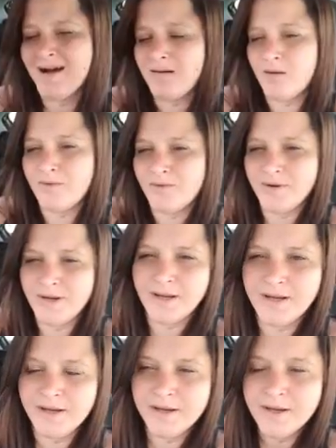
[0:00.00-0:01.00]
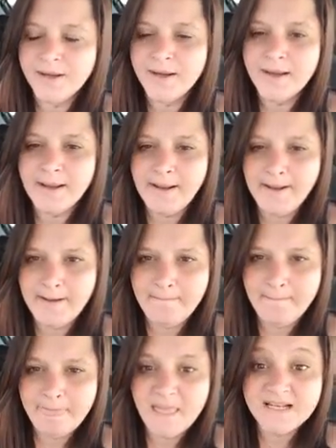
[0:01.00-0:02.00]
on today um,
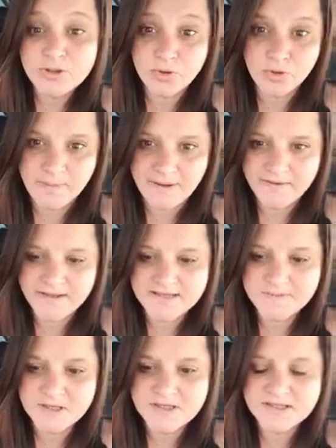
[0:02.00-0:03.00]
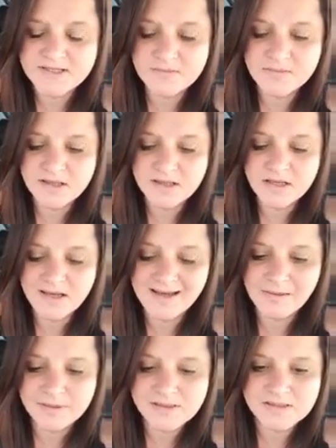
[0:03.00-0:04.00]
and talk about this because it's something that
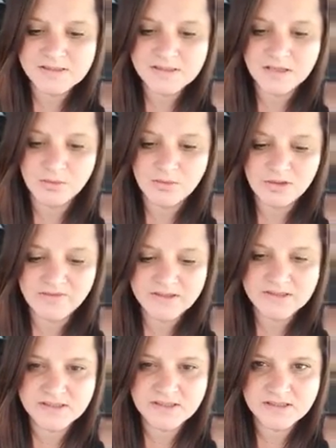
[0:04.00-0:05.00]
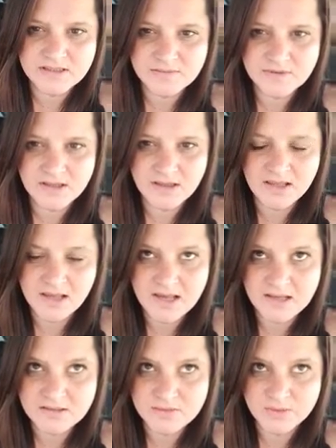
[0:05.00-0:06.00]
happens to all of us and it's something
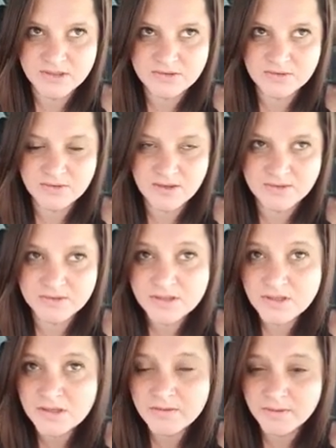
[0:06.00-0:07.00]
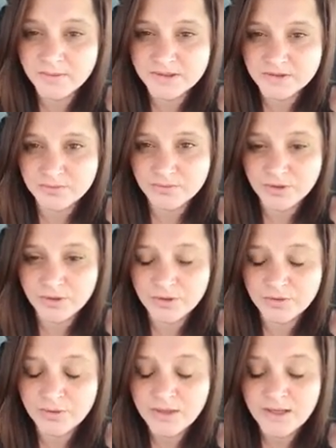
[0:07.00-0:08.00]
that we don't know how to do and we don't
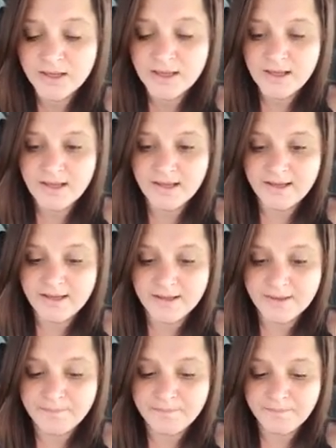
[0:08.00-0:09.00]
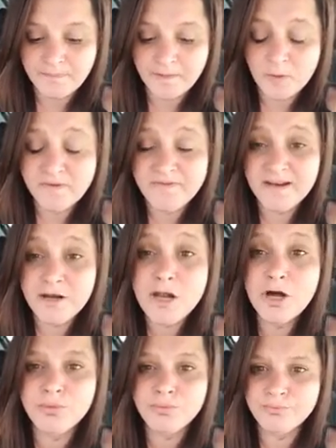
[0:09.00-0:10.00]
know, um, or we feel
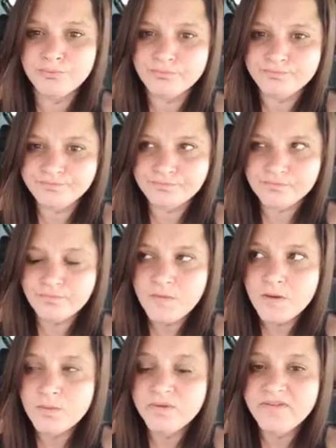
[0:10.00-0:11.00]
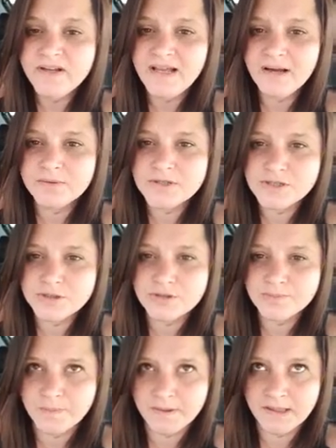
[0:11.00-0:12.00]
alone. We feel like we should
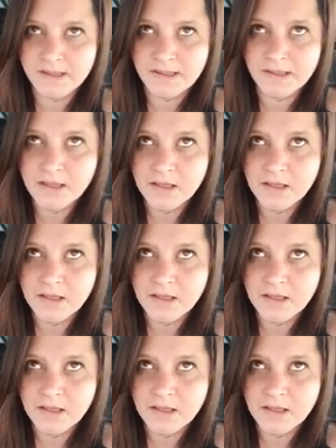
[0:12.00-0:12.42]
be